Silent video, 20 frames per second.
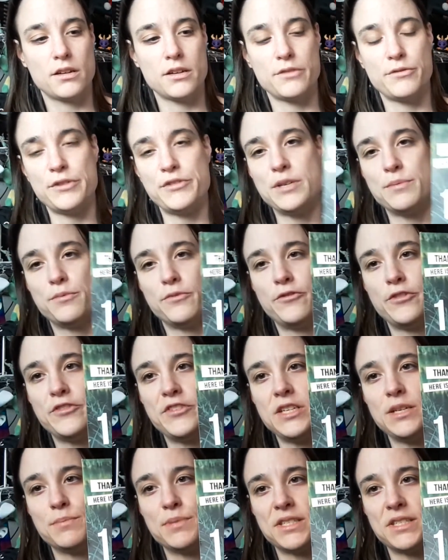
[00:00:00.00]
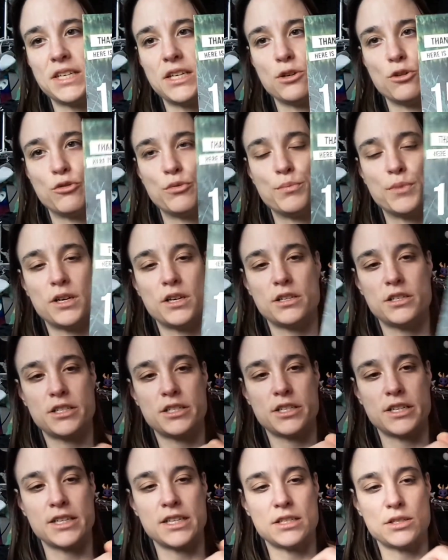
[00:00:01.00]
15% off
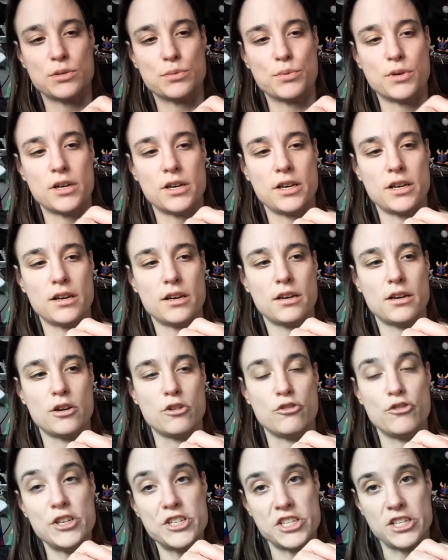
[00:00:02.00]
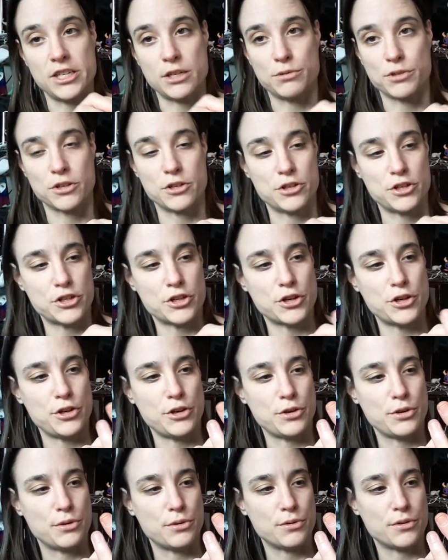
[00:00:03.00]
merch, and that's why originally I was going to show
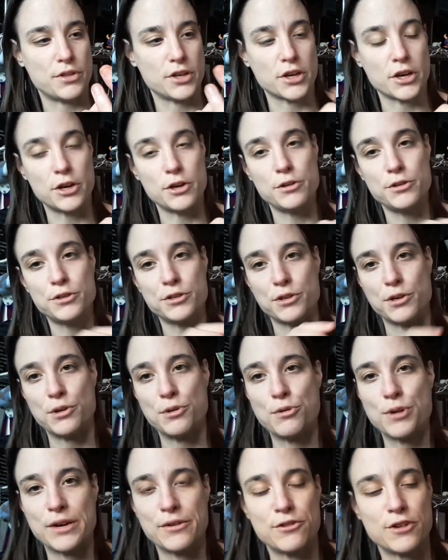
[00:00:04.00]
you the code, so whoever